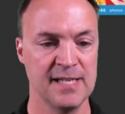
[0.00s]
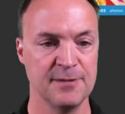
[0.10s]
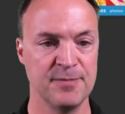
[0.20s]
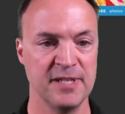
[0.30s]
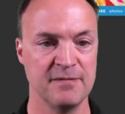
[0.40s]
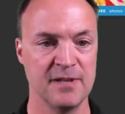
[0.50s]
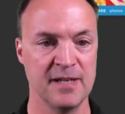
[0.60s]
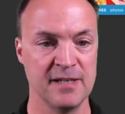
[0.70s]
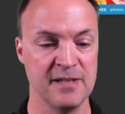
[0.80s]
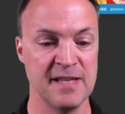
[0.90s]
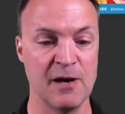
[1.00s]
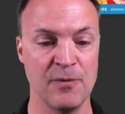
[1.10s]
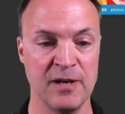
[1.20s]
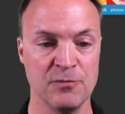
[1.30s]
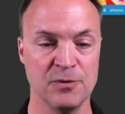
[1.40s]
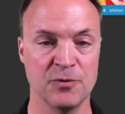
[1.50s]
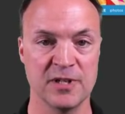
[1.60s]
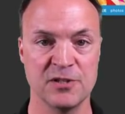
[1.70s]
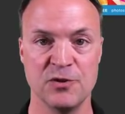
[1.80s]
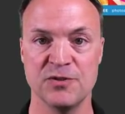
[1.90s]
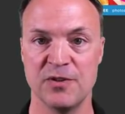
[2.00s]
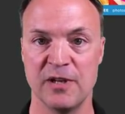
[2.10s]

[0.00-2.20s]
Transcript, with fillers: uh, but uh, in that way will work too.